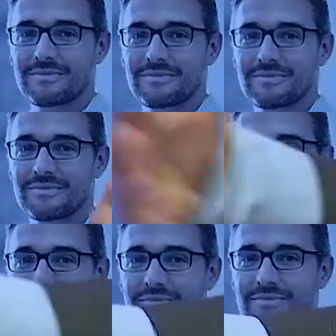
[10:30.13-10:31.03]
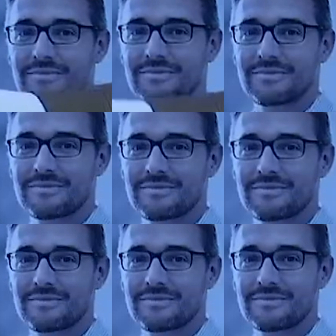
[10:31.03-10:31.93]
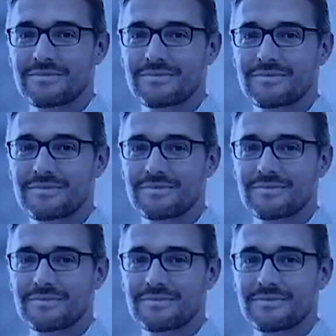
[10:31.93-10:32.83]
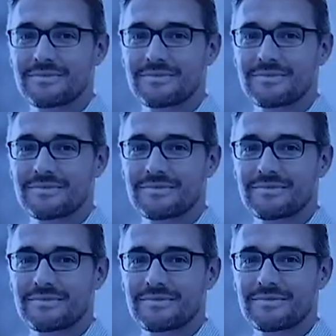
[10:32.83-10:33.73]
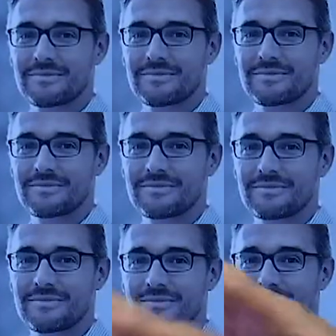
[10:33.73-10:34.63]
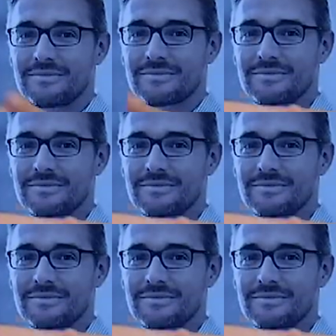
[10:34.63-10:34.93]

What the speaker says: The person shown says nothing.